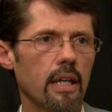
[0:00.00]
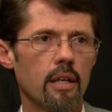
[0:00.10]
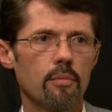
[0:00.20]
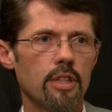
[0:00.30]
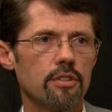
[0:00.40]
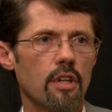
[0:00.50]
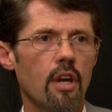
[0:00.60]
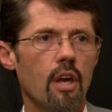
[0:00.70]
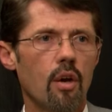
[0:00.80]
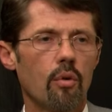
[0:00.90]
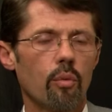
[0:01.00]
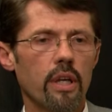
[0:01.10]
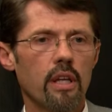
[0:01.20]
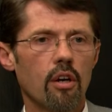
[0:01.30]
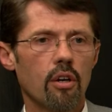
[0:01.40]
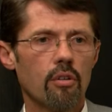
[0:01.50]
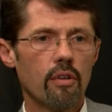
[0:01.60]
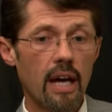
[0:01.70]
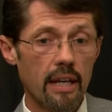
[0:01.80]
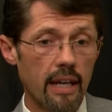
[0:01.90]
imaged. We are
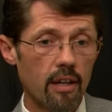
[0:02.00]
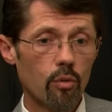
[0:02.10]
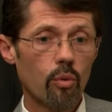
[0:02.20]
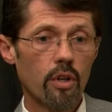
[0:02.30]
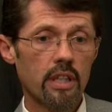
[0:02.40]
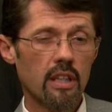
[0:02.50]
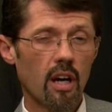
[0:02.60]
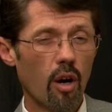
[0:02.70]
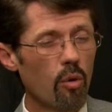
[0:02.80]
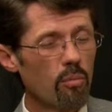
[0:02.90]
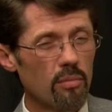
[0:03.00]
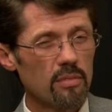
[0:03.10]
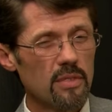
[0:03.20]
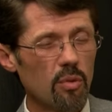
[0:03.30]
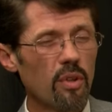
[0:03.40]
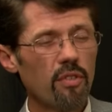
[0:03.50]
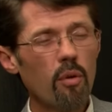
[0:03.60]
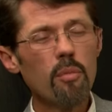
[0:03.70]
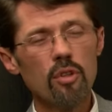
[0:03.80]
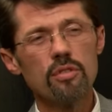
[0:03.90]
right now working on, we've
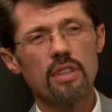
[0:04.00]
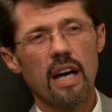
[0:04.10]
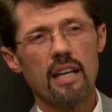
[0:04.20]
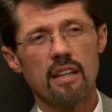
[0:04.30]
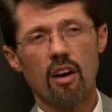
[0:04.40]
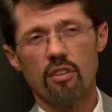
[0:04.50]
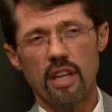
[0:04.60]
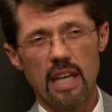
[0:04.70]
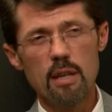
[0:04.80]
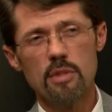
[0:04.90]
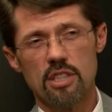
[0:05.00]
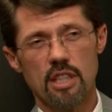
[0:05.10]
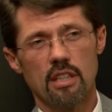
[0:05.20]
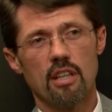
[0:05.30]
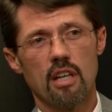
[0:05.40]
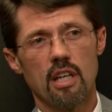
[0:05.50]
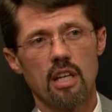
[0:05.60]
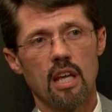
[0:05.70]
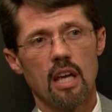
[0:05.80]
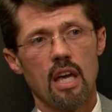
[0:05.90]
almost got all the imaging
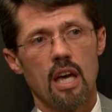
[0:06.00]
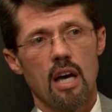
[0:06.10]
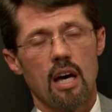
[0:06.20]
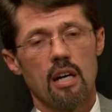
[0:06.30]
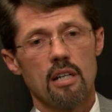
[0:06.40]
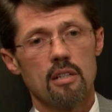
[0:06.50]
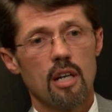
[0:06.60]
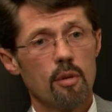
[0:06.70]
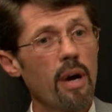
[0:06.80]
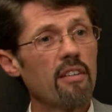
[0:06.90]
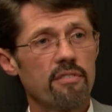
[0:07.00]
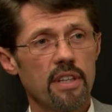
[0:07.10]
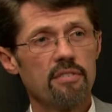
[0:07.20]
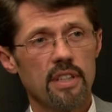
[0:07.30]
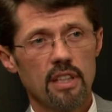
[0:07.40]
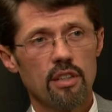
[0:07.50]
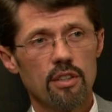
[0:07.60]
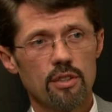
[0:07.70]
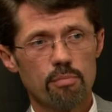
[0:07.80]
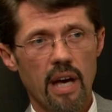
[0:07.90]
done about 50
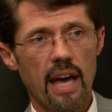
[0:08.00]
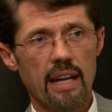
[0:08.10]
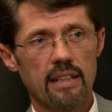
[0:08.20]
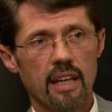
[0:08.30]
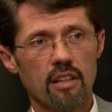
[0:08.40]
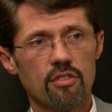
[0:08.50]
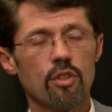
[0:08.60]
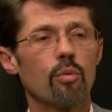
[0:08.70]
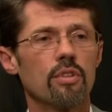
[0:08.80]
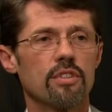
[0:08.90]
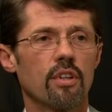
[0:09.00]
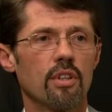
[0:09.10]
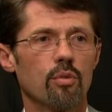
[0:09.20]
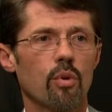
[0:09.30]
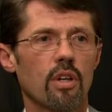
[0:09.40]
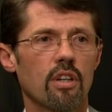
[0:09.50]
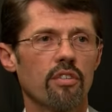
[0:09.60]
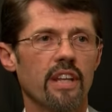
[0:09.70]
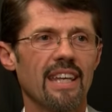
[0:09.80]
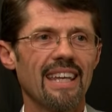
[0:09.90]
years back now, so we're starting to work
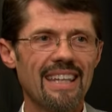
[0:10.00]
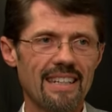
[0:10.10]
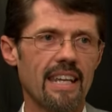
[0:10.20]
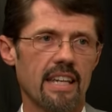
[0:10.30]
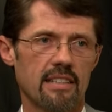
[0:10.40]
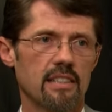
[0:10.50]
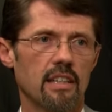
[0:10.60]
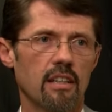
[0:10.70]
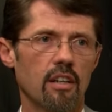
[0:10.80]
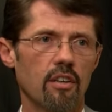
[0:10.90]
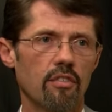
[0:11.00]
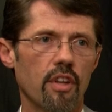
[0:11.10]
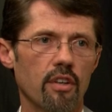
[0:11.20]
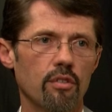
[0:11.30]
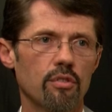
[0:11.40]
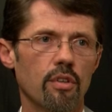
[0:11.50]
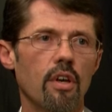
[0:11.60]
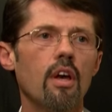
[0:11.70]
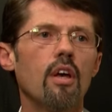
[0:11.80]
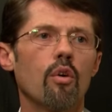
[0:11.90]
on the indexing of those,
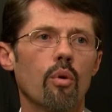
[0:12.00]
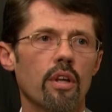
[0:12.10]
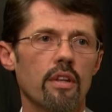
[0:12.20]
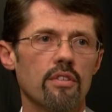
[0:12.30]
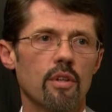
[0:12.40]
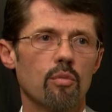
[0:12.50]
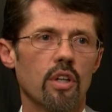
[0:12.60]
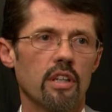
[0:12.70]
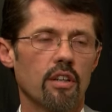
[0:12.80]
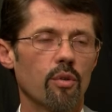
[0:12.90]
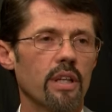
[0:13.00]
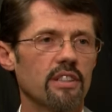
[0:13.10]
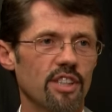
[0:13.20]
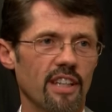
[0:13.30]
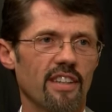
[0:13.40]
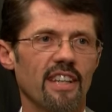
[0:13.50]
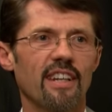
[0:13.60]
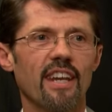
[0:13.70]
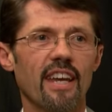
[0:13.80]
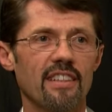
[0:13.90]
where that someone can go in, check the
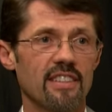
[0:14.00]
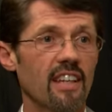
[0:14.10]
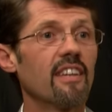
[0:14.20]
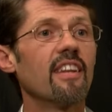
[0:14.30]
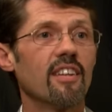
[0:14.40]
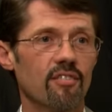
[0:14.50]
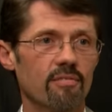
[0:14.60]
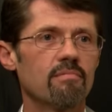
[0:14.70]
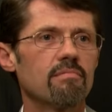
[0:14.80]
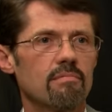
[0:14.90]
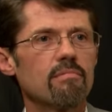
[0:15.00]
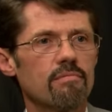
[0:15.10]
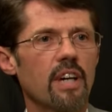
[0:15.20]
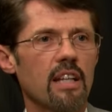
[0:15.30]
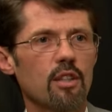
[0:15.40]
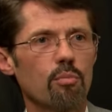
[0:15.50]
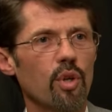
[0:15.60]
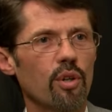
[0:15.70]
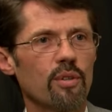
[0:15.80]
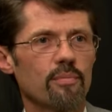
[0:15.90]
index, and then find the
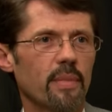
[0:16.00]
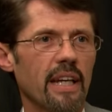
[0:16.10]
book and